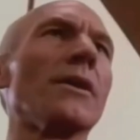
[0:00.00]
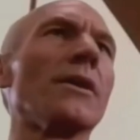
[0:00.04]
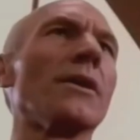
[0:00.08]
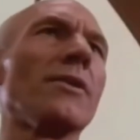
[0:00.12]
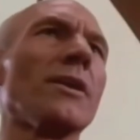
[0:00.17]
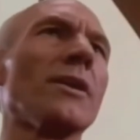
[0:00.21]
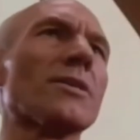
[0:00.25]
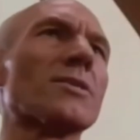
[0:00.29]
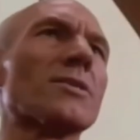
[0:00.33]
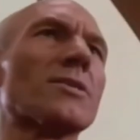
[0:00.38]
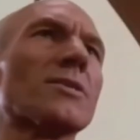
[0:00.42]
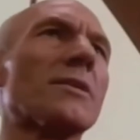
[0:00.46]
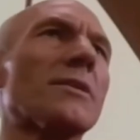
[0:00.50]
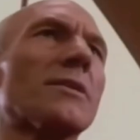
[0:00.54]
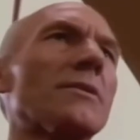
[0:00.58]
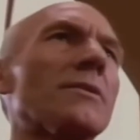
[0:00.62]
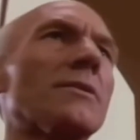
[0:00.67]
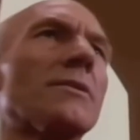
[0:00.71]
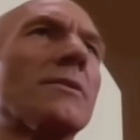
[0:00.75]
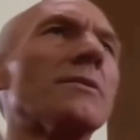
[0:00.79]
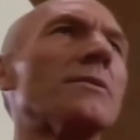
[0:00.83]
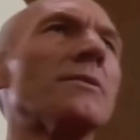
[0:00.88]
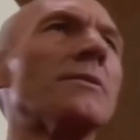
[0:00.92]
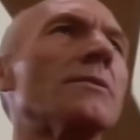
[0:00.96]
This is
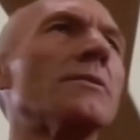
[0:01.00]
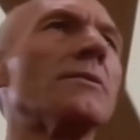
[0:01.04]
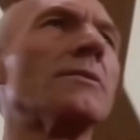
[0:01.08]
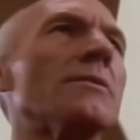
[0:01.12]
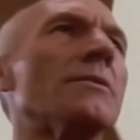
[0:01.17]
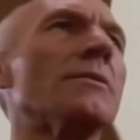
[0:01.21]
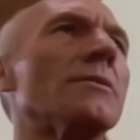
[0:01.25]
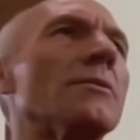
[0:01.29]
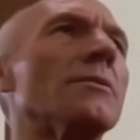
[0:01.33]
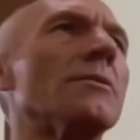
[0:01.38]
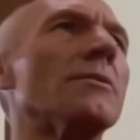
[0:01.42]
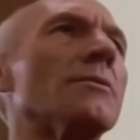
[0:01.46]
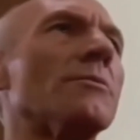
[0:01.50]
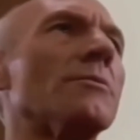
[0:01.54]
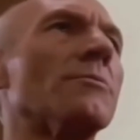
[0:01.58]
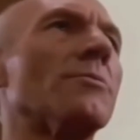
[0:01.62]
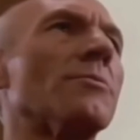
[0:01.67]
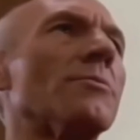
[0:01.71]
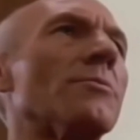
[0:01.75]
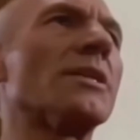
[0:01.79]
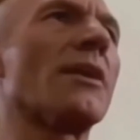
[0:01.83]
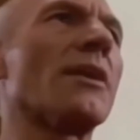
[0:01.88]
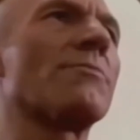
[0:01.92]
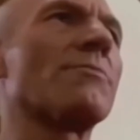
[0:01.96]
uh, this is
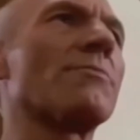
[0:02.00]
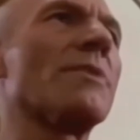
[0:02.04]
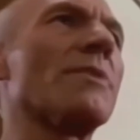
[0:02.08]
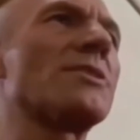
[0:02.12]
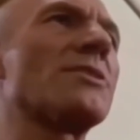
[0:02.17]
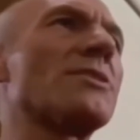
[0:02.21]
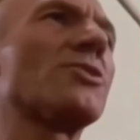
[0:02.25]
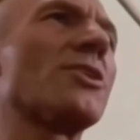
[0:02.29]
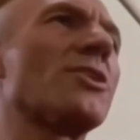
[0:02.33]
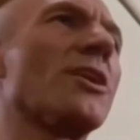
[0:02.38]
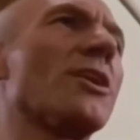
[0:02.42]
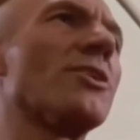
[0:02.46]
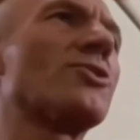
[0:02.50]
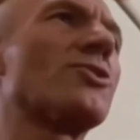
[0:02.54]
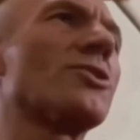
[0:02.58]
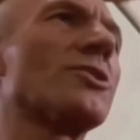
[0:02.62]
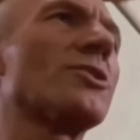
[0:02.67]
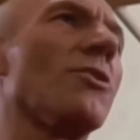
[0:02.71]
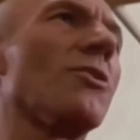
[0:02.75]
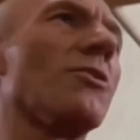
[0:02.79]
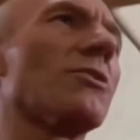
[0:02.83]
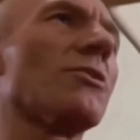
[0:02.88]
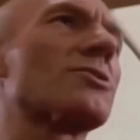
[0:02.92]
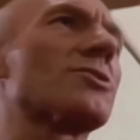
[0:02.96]
of course footage
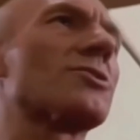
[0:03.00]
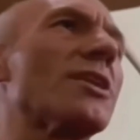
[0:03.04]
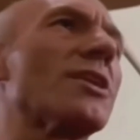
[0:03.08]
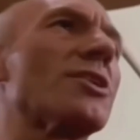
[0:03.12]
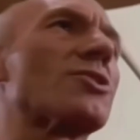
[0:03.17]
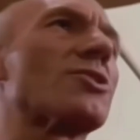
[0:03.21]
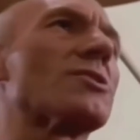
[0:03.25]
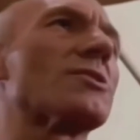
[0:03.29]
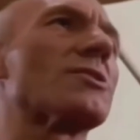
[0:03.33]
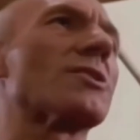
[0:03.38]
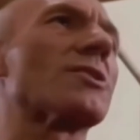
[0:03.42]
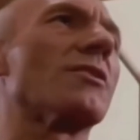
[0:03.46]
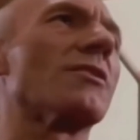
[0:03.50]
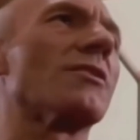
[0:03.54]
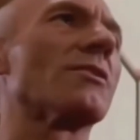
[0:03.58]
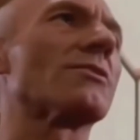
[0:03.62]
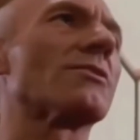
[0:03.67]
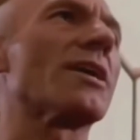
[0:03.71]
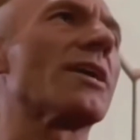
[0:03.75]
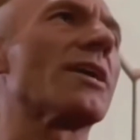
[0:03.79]
from the Next Generation,